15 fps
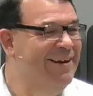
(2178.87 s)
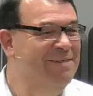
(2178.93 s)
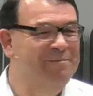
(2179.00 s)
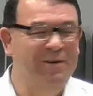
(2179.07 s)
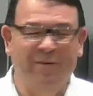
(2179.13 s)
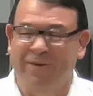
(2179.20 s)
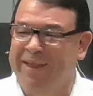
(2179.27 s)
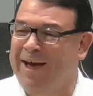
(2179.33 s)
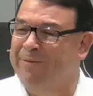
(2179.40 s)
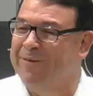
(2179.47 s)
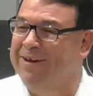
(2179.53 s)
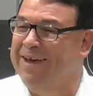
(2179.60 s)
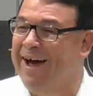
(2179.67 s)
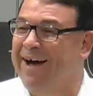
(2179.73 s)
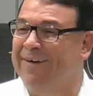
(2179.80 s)
But when they were
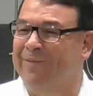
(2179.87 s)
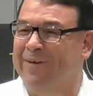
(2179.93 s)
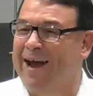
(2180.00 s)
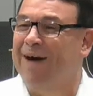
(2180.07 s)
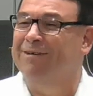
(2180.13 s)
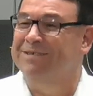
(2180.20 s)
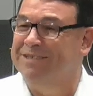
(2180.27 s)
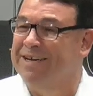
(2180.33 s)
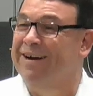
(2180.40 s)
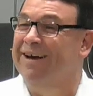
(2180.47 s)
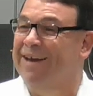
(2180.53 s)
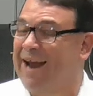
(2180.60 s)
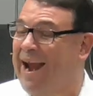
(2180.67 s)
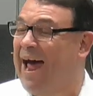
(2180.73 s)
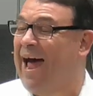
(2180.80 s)
young, when I was young and
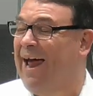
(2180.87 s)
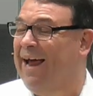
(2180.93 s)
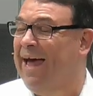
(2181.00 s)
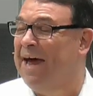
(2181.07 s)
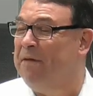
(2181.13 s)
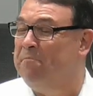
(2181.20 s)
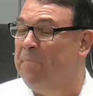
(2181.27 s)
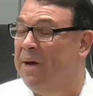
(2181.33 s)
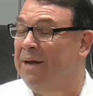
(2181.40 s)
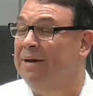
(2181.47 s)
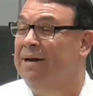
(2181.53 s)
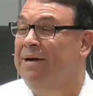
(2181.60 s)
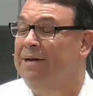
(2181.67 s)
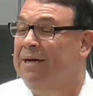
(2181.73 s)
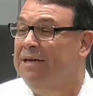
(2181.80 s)
I, I got a belt
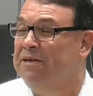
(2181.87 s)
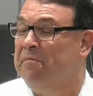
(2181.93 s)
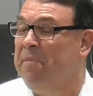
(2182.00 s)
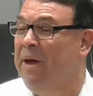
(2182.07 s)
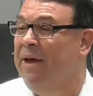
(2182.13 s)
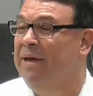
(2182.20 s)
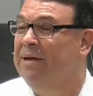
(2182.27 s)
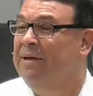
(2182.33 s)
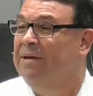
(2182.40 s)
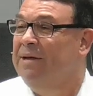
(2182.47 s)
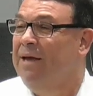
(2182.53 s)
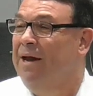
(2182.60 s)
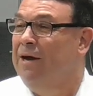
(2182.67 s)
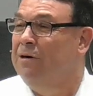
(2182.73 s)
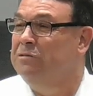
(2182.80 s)
to me,
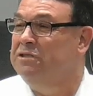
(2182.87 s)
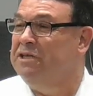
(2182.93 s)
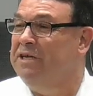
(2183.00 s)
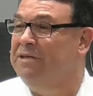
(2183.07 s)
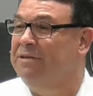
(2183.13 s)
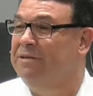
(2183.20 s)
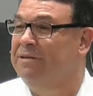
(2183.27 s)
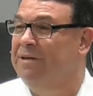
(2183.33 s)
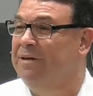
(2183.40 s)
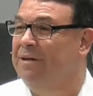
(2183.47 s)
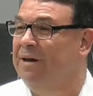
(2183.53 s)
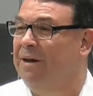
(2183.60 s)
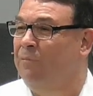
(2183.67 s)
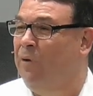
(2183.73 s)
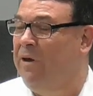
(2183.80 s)
you know, she,
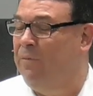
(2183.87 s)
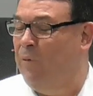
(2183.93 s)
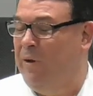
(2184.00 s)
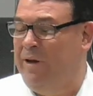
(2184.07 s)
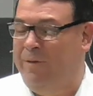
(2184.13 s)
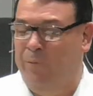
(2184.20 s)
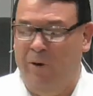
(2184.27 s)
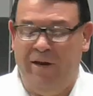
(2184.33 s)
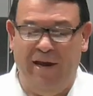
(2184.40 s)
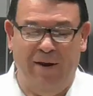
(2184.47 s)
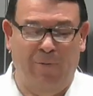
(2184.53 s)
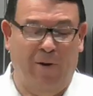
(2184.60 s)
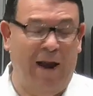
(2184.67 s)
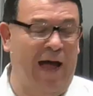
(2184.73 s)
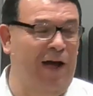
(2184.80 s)
we, we, we did
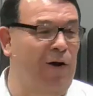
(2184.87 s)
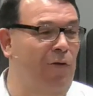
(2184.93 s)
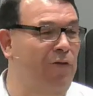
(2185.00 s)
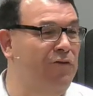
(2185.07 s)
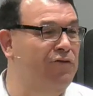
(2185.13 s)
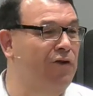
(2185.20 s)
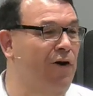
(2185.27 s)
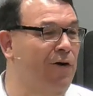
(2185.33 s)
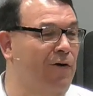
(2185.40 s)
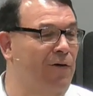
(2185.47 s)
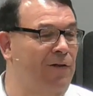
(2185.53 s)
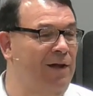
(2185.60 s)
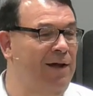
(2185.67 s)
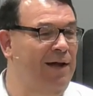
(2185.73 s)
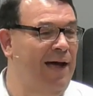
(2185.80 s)
what I call the circle.
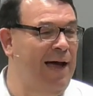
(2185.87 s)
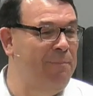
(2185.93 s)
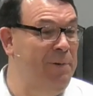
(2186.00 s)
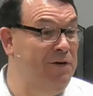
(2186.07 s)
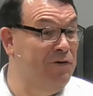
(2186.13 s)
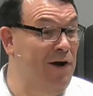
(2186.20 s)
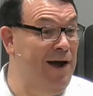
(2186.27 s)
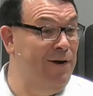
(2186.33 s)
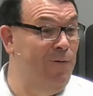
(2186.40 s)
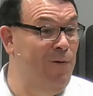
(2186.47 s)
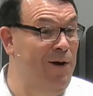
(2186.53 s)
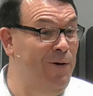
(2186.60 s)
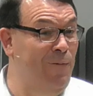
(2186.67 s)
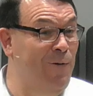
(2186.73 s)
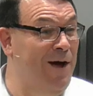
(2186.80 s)
I'd be trying to
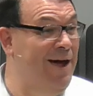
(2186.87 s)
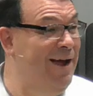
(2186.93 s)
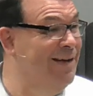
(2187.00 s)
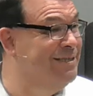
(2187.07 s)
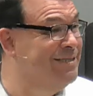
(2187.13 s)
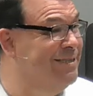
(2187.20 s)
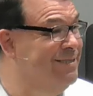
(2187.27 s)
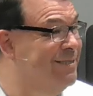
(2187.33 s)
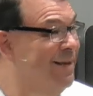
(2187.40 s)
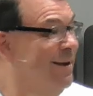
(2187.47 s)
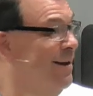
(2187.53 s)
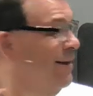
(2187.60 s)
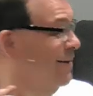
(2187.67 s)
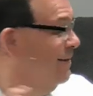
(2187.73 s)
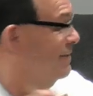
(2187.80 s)
run away, and she's
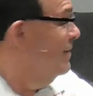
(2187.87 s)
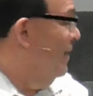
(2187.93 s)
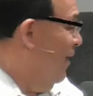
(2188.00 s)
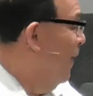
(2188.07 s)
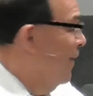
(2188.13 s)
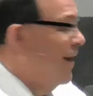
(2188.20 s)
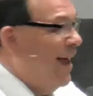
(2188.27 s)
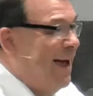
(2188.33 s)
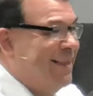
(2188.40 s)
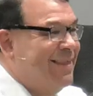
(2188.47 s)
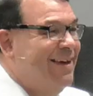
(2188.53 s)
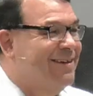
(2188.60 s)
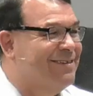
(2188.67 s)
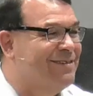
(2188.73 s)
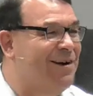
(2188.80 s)
going like
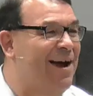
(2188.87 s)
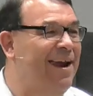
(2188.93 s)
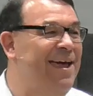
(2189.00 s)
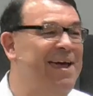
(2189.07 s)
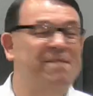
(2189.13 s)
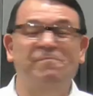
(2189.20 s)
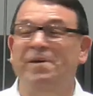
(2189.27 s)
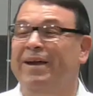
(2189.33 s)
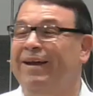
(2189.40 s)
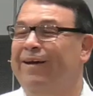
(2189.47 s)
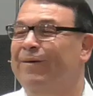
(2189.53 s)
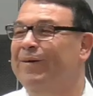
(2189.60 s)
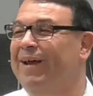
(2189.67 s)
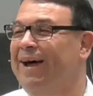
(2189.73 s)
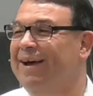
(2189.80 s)
this, trying to hit me and
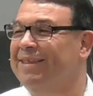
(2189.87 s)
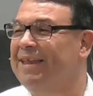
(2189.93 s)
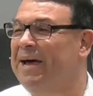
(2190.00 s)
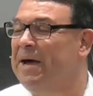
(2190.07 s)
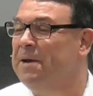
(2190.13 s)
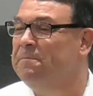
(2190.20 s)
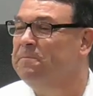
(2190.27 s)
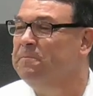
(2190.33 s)
going like that.